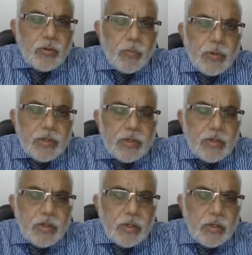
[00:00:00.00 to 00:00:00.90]
a
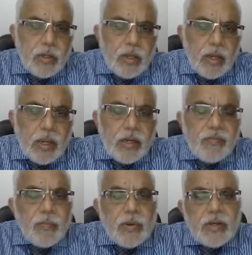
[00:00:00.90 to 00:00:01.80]
patent, and if
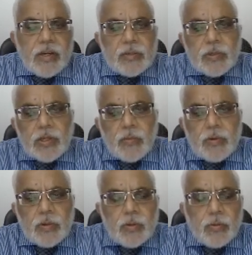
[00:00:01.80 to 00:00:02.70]
a patent has been given
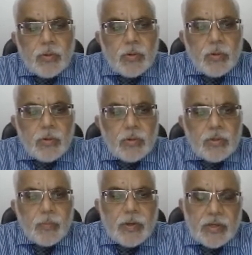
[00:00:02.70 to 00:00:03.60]
to you,
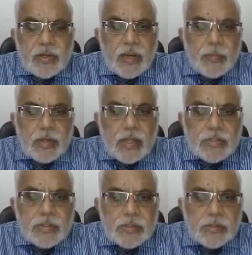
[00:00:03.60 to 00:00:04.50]
the patent can be
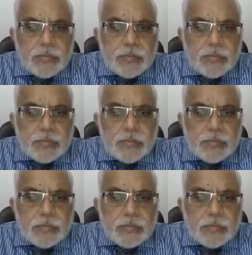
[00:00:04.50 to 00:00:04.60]
cancelled.